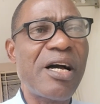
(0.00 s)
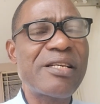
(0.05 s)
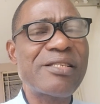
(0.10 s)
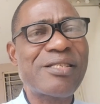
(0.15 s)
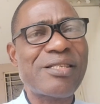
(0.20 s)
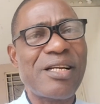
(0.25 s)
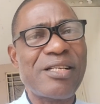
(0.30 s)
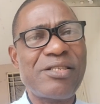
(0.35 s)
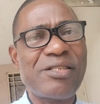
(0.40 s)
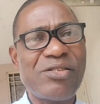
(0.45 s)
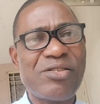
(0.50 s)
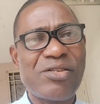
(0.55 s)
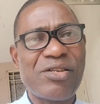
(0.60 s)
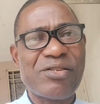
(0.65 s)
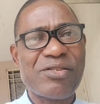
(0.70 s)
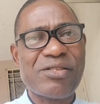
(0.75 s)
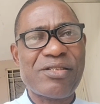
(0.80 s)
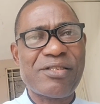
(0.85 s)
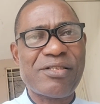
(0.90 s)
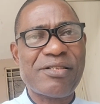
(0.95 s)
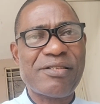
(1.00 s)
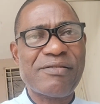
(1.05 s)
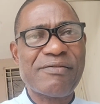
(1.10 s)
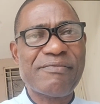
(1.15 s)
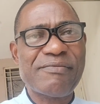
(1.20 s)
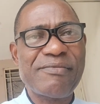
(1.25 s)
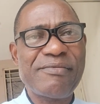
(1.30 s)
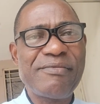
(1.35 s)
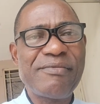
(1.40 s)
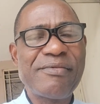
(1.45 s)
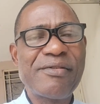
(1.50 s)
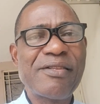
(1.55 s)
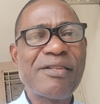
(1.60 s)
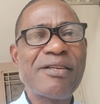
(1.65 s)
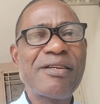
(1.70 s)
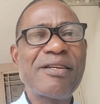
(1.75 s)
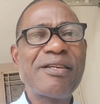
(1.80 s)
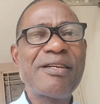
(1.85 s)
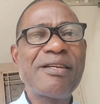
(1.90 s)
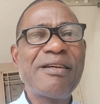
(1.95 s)
and statistics.
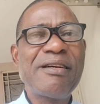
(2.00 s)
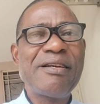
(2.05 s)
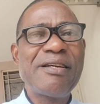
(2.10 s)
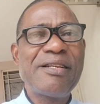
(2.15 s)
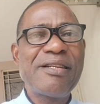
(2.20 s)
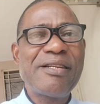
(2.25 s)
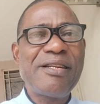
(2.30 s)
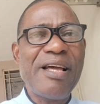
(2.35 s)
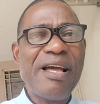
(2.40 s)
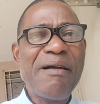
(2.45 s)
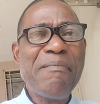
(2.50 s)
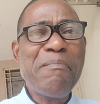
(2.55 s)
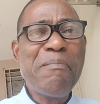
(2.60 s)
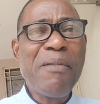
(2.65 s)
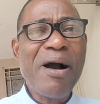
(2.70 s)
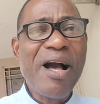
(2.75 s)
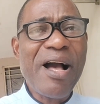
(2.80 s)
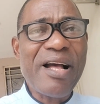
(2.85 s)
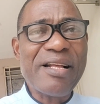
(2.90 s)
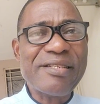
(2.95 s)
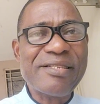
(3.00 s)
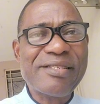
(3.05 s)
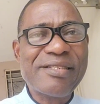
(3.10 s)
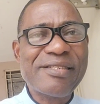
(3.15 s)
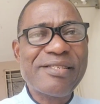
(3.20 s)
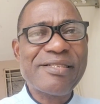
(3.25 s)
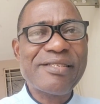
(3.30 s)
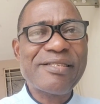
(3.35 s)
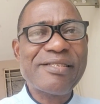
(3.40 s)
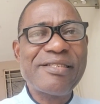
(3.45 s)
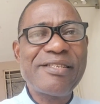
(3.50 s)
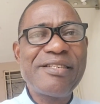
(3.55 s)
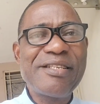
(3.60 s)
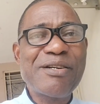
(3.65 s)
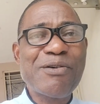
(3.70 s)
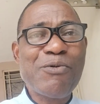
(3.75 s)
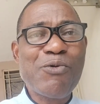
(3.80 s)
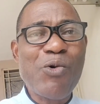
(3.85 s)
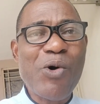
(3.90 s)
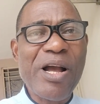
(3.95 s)
Then maths
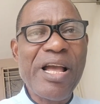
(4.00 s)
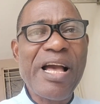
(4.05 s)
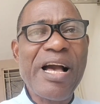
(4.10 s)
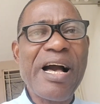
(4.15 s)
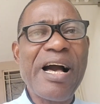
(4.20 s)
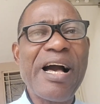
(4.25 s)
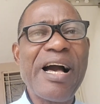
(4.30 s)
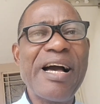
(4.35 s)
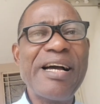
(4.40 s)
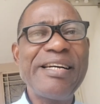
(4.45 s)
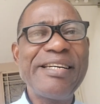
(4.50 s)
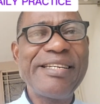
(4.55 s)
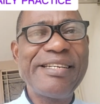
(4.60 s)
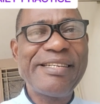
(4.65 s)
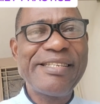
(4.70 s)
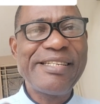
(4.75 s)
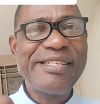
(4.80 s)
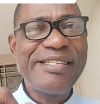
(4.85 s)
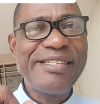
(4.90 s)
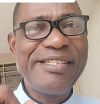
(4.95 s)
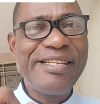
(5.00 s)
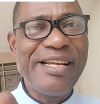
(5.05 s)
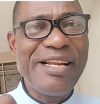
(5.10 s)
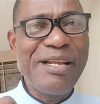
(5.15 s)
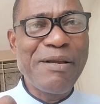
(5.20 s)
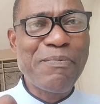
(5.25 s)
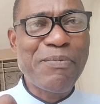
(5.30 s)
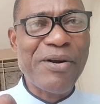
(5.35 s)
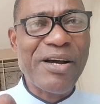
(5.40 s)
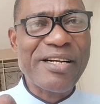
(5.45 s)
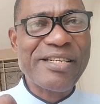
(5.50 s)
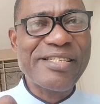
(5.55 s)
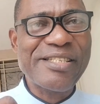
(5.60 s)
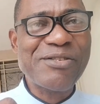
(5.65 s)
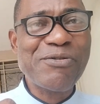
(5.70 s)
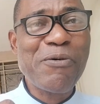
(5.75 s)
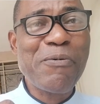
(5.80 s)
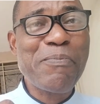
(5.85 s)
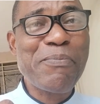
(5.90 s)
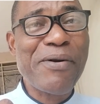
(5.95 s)
require daily practice.
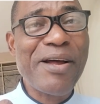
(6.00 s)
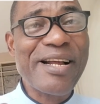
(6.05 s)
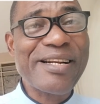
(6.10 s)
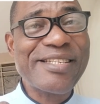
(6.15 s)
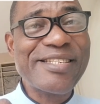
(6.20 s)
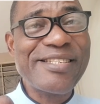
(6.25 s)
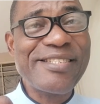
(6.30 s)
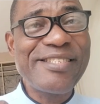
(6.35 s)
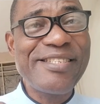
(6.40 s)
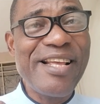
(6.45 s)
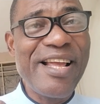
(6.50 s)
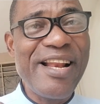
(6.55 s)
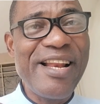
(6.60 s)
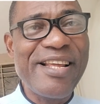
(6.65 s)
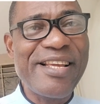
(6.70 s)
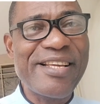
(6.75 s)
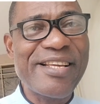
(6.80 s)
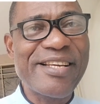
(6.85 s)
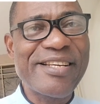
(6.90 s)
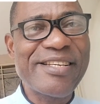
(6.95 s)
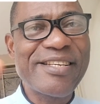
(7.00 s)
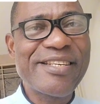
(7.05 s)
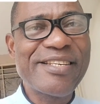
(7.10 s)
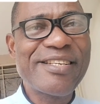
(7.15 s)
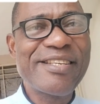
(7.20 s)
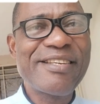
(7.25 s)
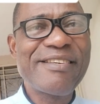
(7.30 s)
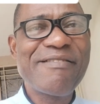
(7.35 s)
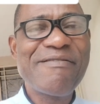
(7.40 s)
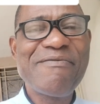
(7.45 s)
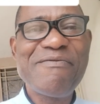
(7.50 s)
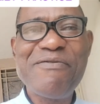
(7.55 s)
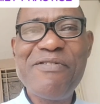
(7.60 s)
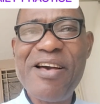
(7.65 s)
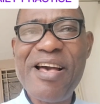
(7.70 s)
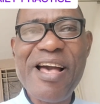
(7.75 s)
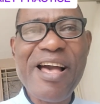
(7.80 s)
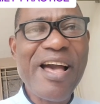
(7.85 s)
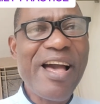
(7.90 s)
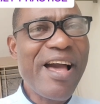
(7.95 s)
So practice daily.
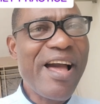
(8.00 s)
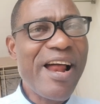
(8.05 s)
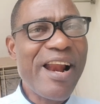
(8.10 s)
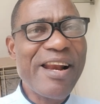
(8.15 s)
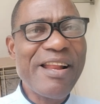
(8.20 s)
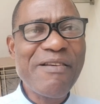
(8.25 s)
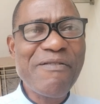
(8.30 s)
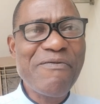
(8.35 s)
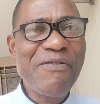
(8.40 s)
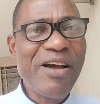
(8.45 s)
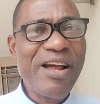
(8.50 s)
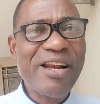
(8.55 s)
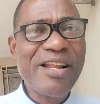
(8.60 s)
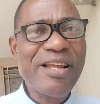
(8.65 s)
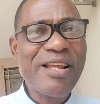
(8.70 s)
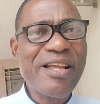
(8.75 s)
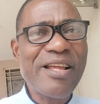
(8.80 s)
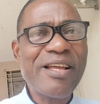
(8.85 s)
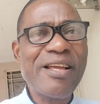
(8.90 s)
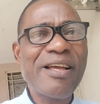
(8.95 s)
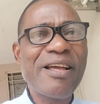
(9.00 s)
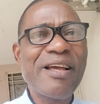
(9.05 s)
Very, very